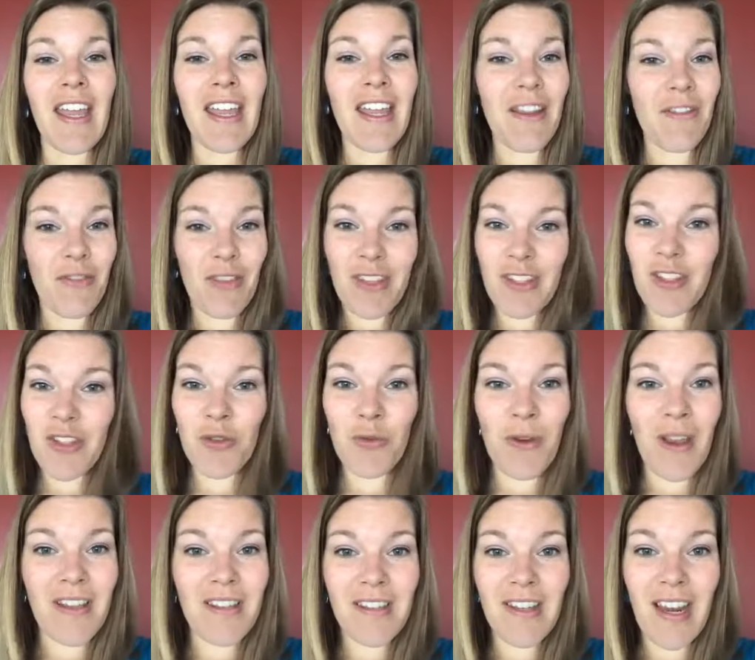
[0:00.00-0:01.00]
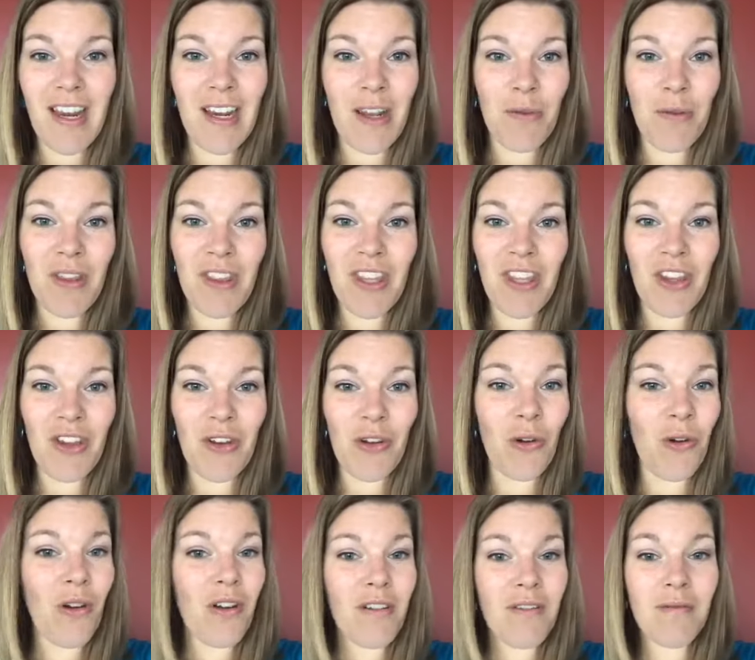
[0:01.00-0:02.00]
if this is resonating with
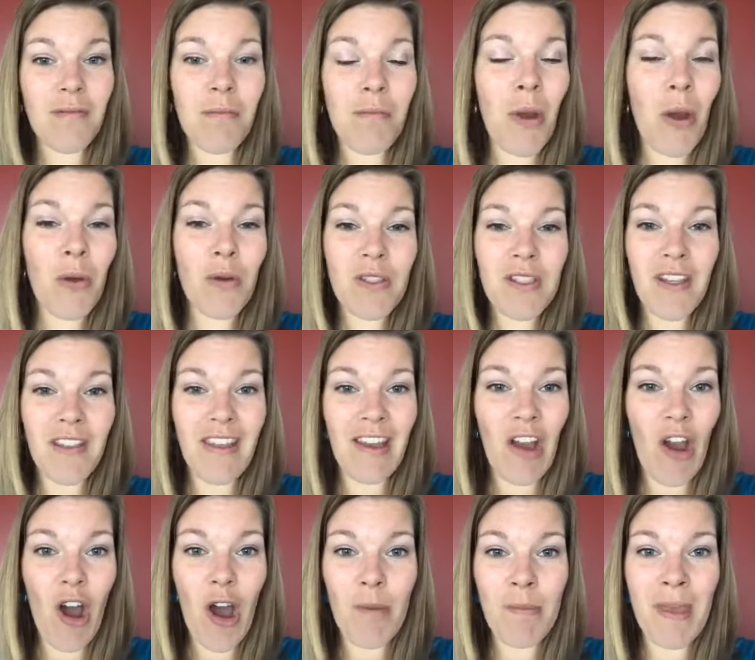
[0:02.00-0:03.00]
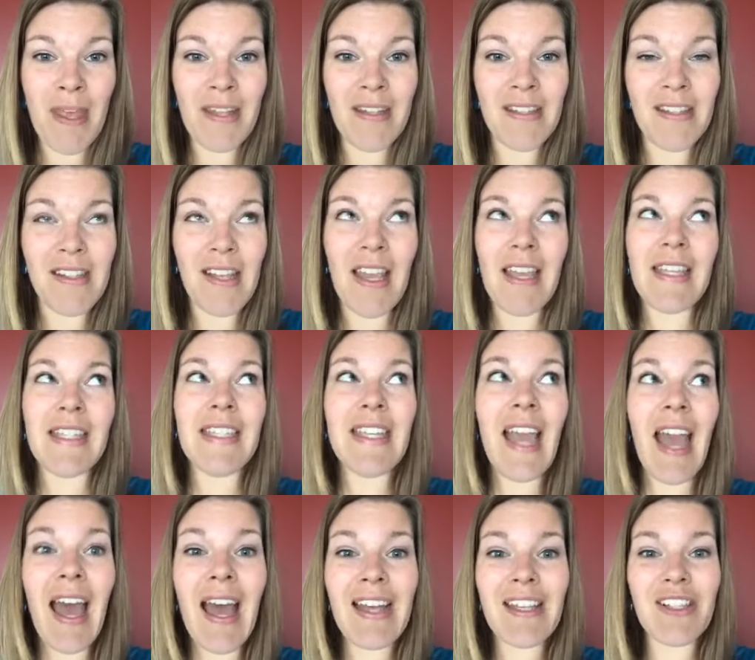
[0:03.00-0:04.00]
you, post in the comments, say
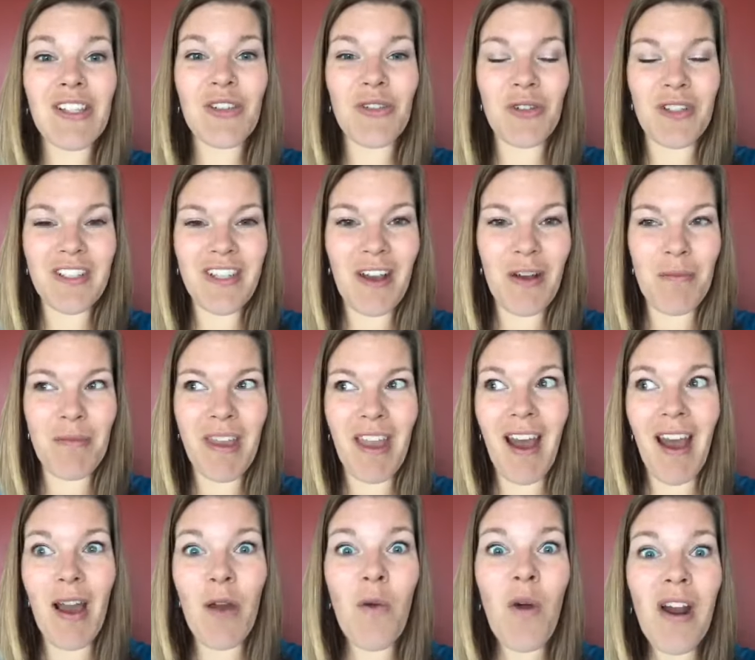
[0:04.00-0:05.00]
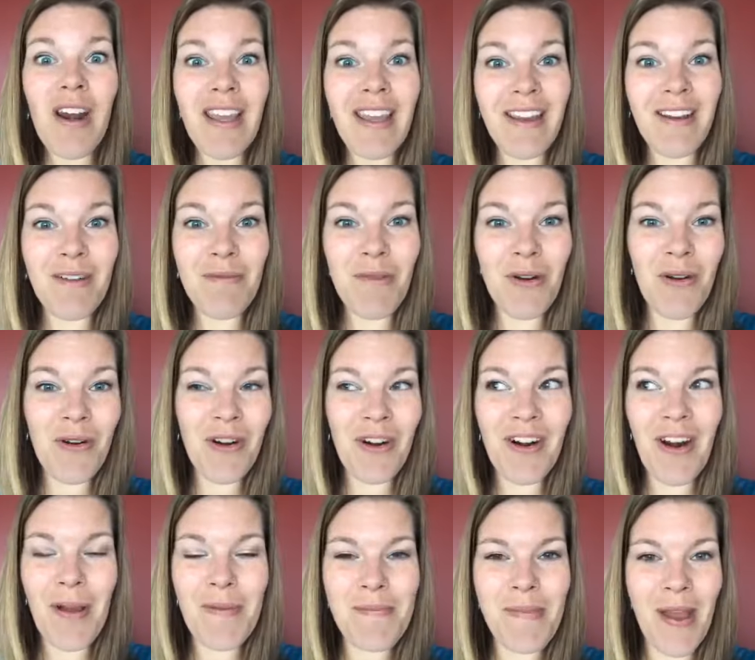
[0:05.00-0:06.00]
yes, or tell me, I want to hear
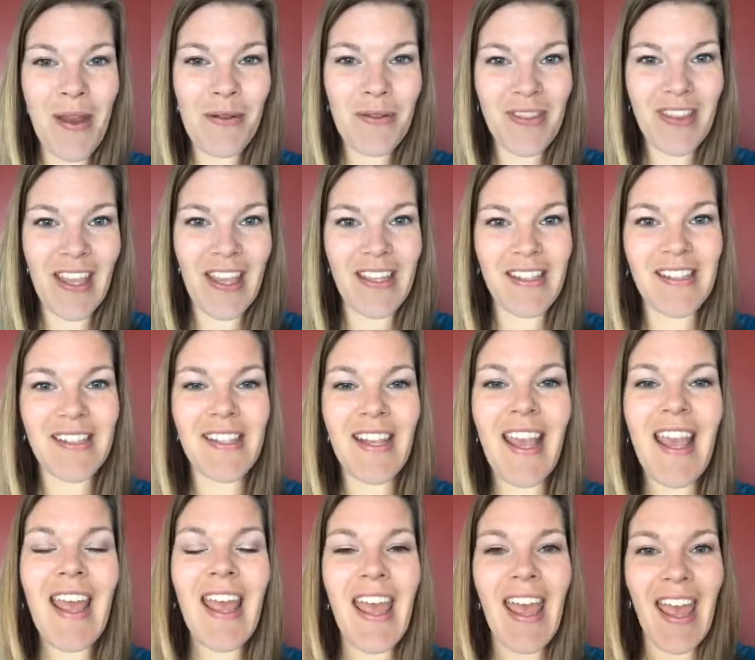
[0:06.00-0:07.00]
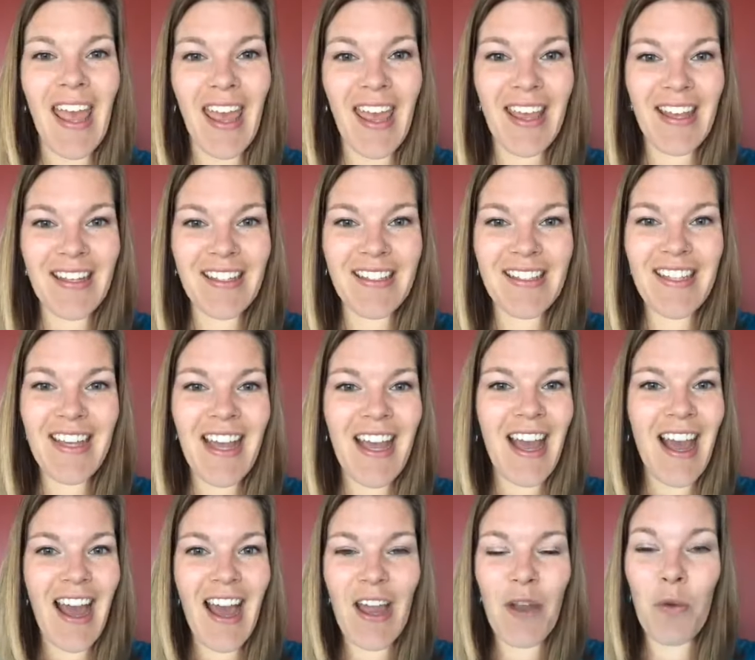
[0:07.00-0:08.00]
more about this, and
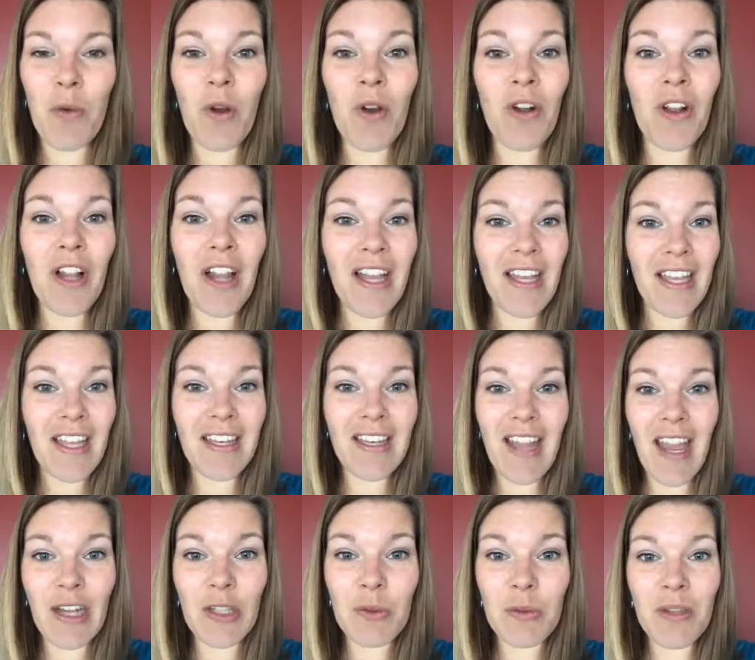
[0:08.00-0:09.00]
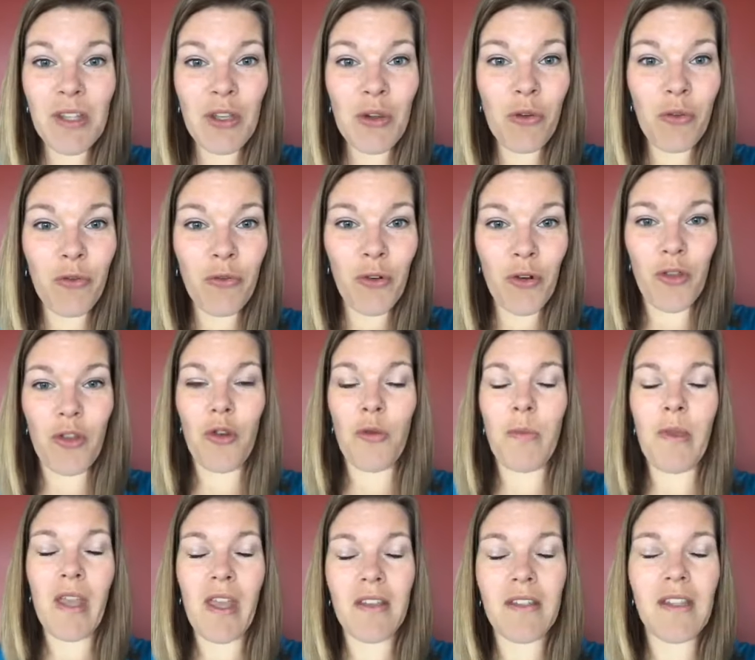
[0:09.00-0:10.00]
I will connect with you further
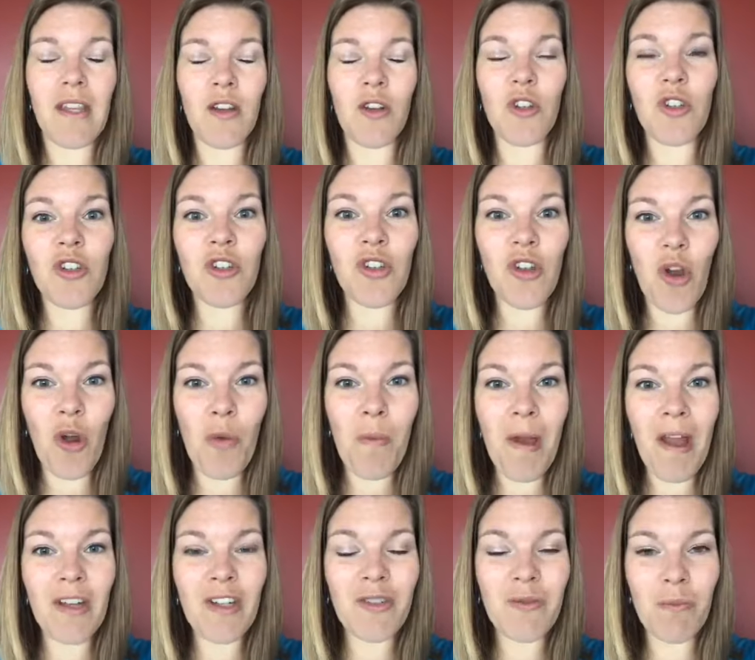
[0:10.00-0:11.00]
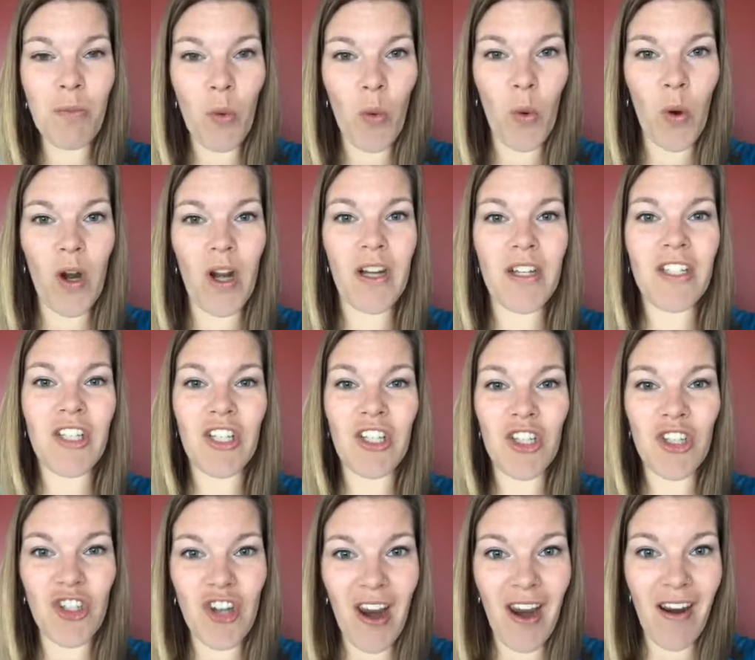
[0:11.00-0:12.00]
because there's so much more to
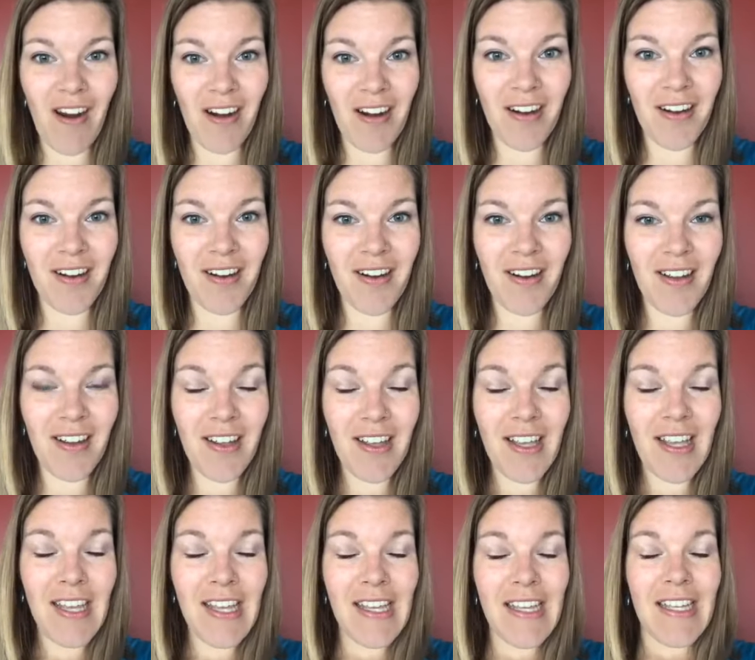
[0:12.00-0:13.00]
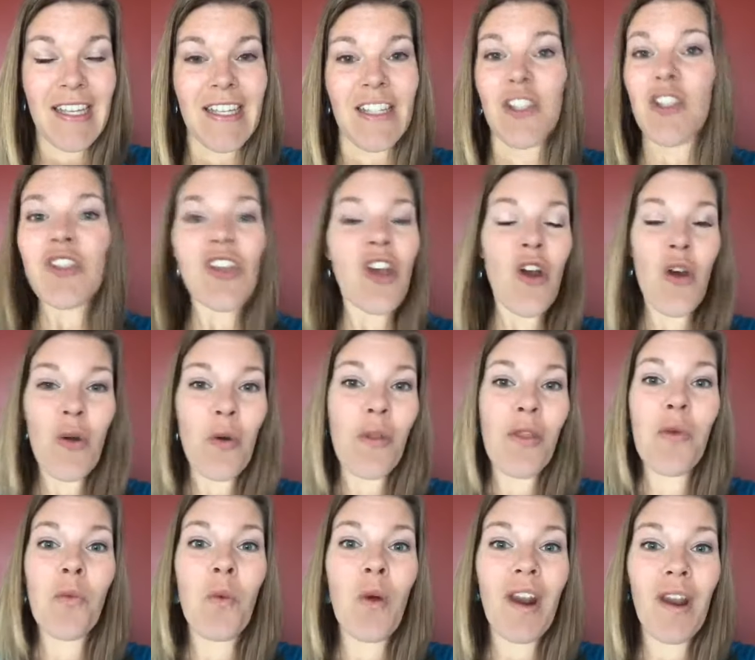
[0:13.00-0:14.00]
share. So
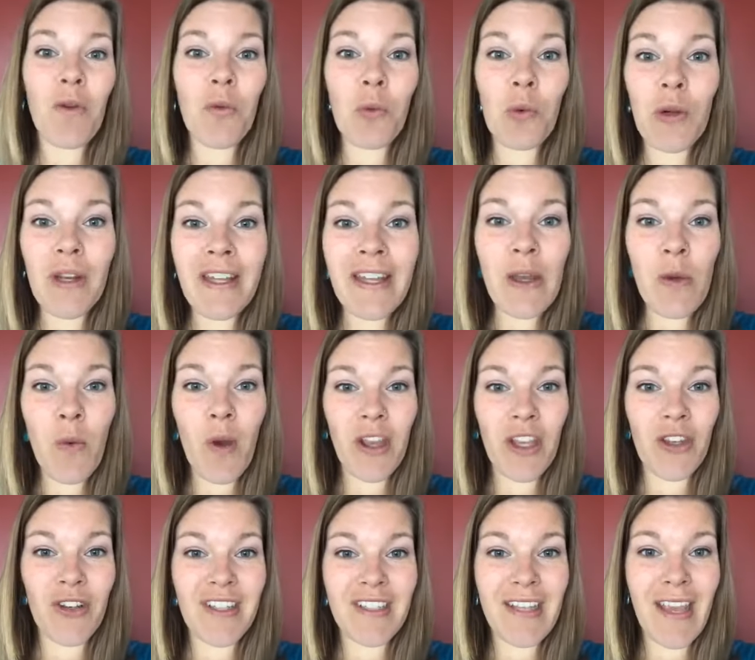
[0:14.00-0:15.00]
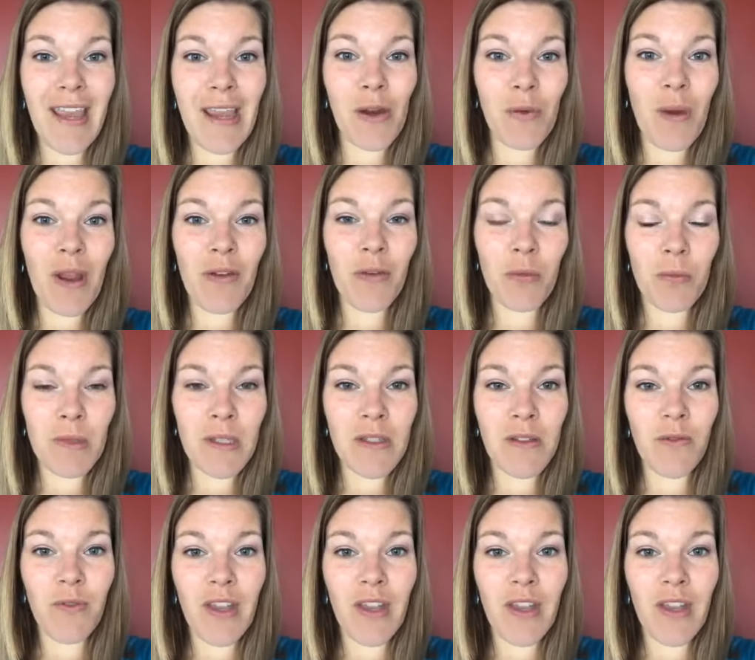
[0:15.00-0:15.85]
what I really want you to take away from this